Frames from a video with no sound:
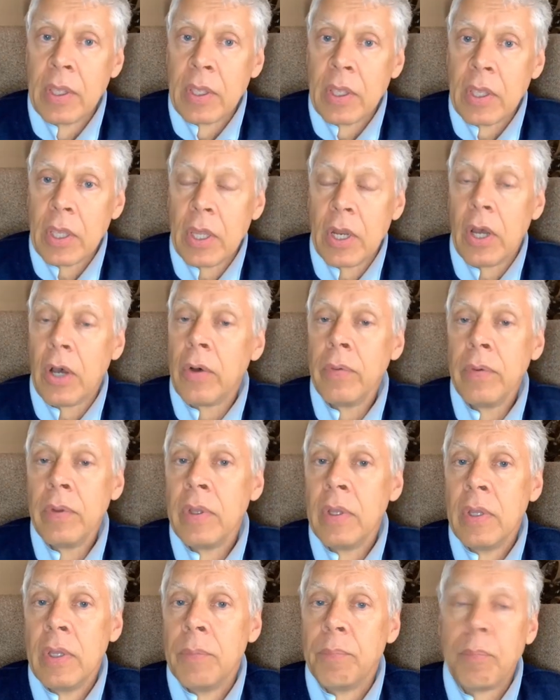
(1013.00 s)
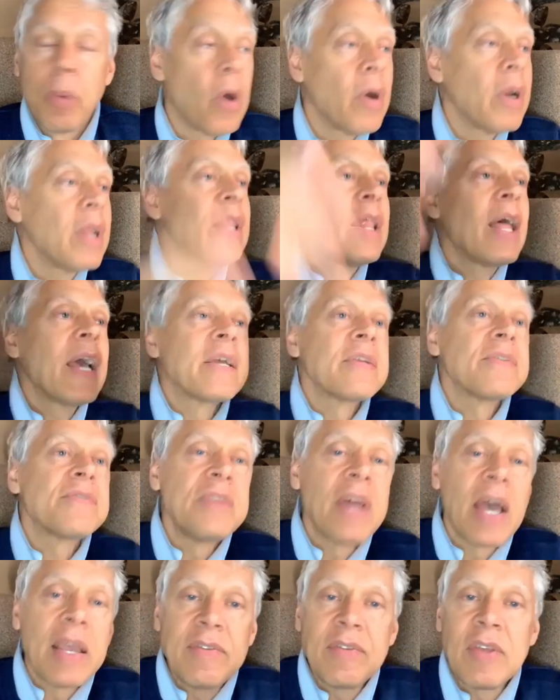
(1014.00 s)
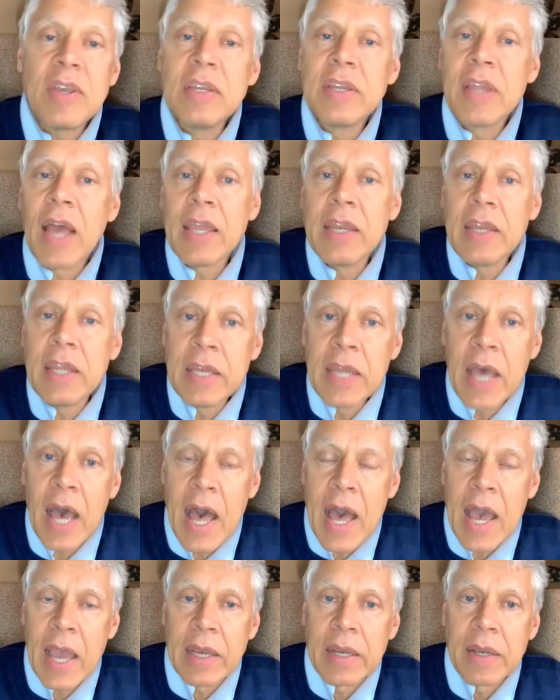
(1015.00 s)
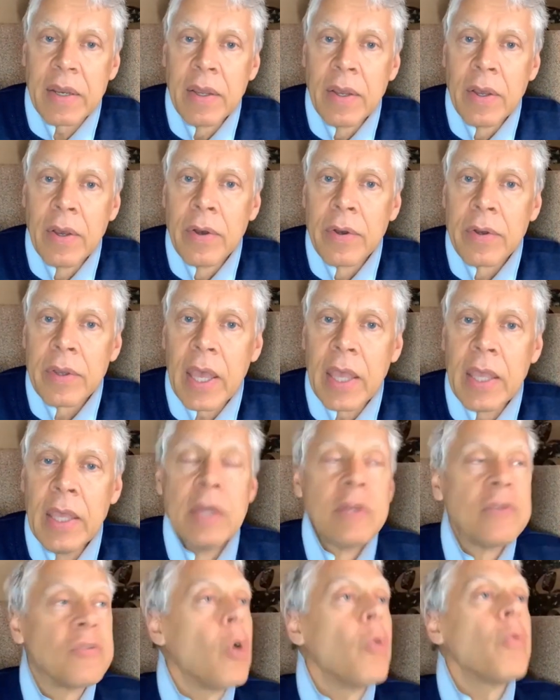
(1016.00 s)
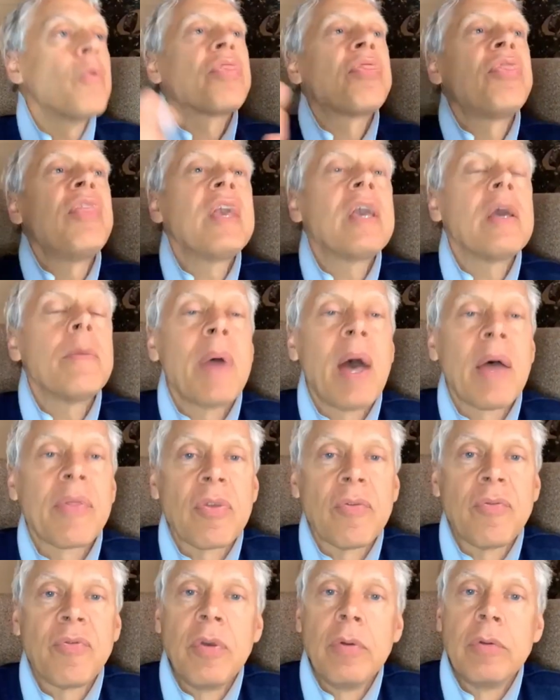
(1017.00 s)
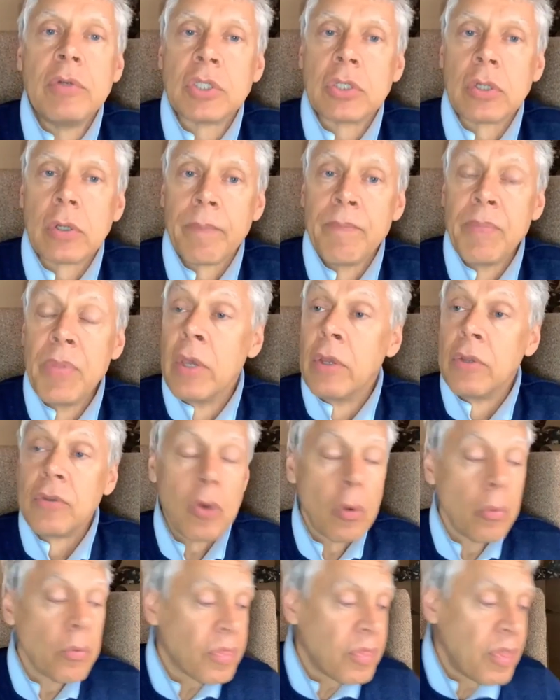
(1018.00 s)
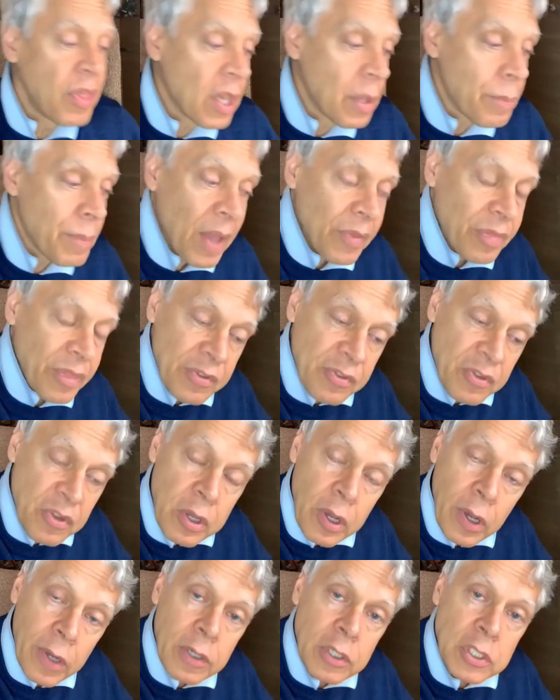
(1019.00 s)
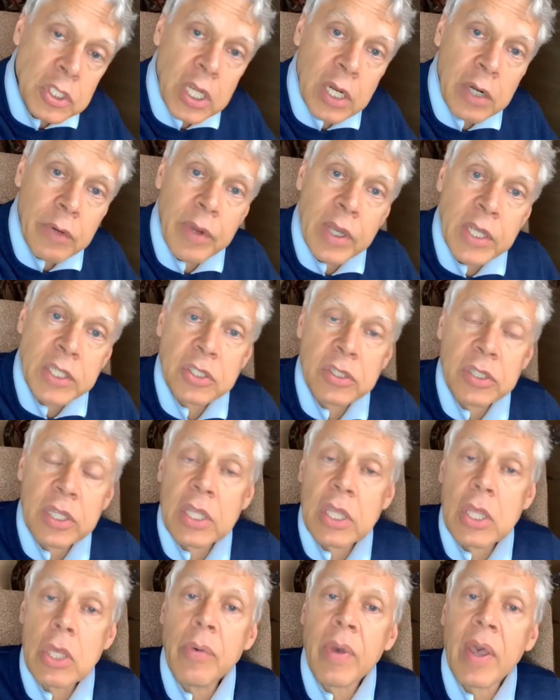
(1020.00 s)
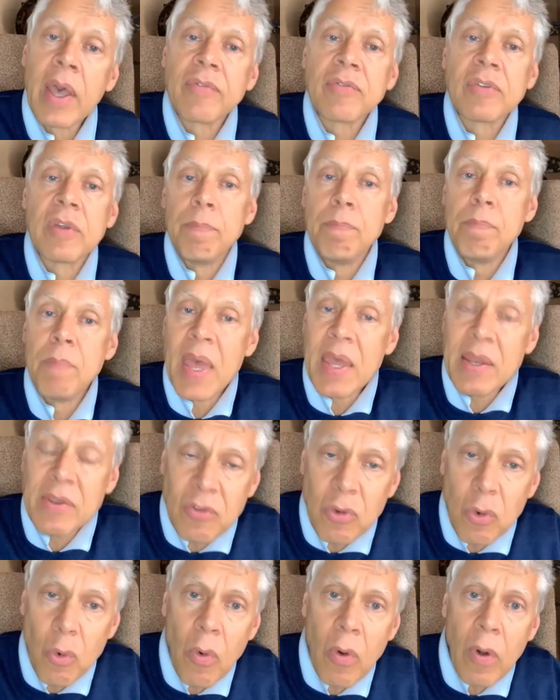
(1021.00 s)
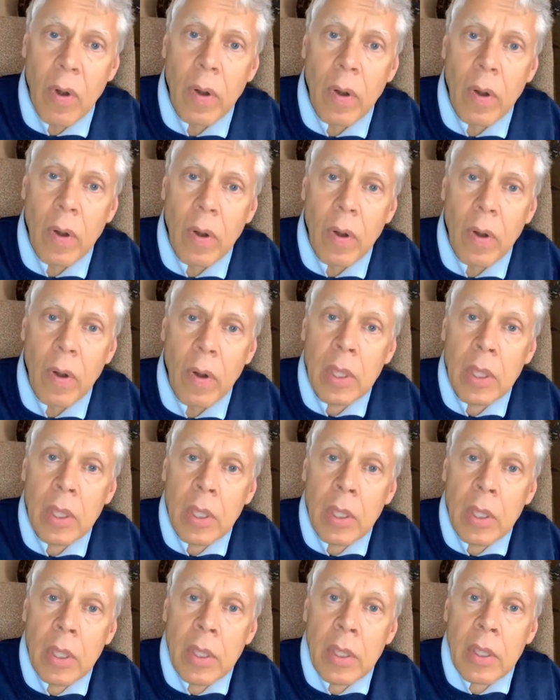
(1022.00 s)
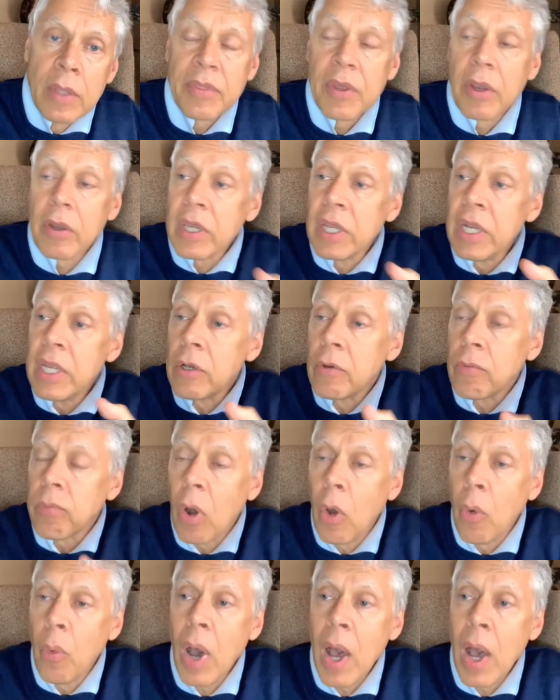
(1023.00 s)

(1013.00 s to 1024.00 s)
you know, party like it's nineteen ninety-nine, okay? Don't think about the future. Don't think about this younger generation that you have to mentor. They're going to grow